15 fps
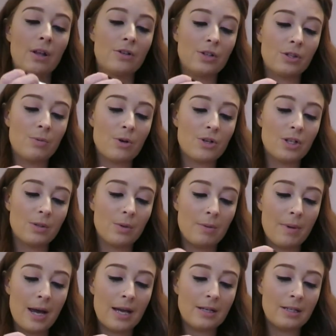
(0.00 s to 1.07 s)
I'll just swatch this one on
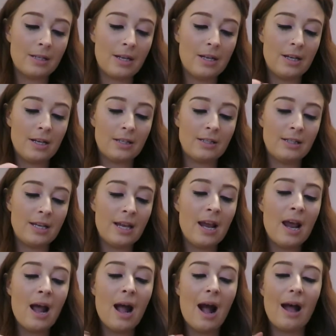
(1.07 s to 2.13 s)
my hand and then you can see.
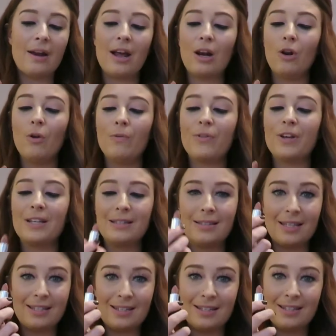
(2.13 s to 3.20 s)
And I love the
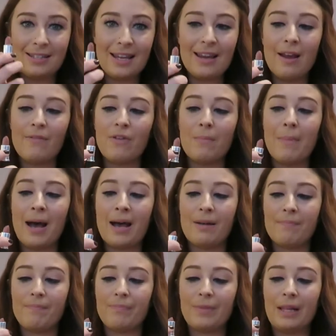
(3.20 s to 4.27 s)
consistency of the matte
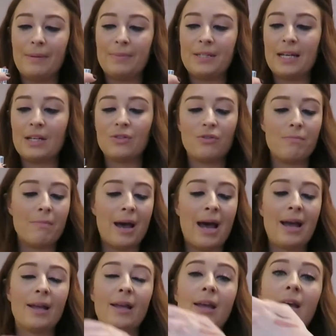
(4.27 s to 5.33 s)
lipsticks from
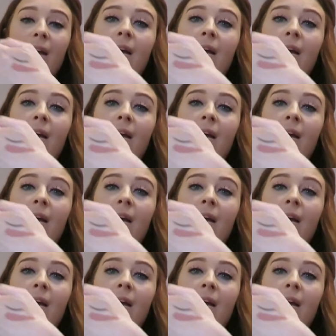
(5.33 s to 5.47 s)
MAC.